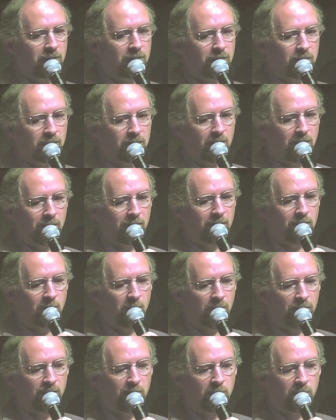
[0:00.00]
So it's
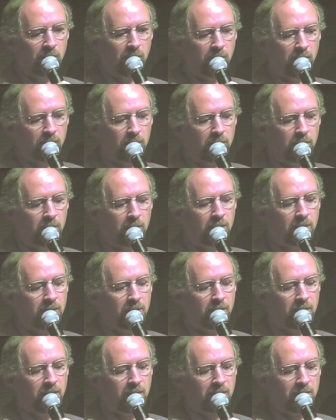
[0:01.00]
possible for
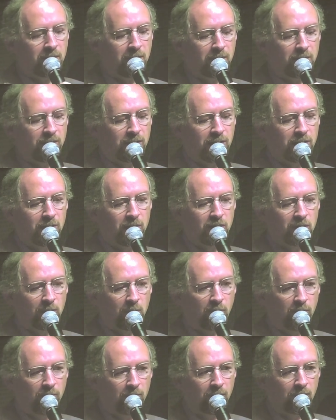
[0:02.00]
exchanges to
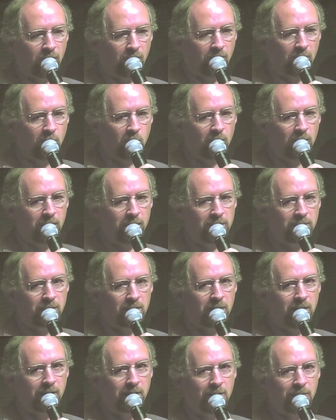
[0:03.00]
prove frequently to
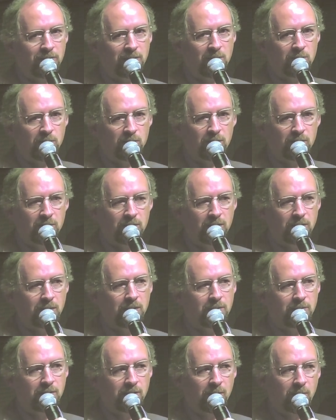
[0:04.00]
their customers and
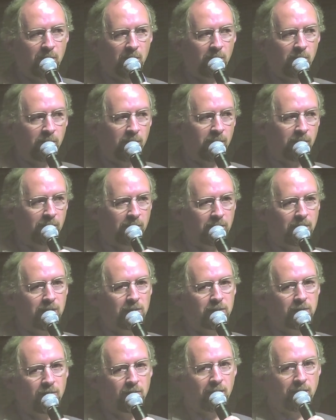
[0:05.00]
to the public and to
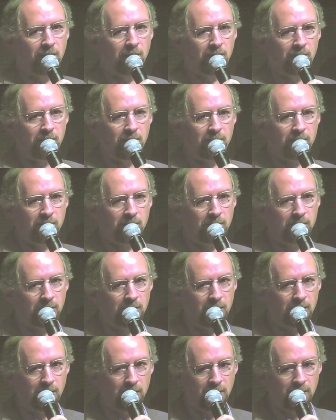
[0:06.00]
regulators
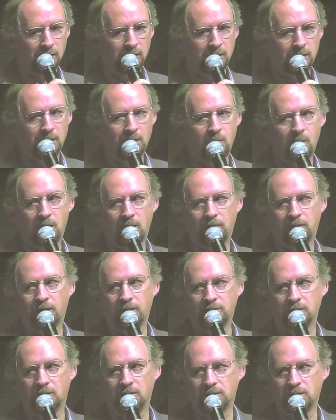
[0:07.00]
the amount of
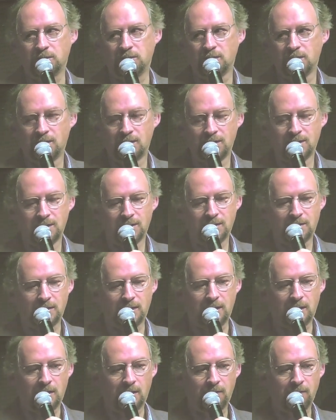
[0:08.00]
assets they
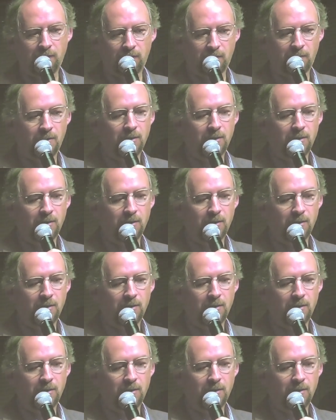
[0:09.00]
have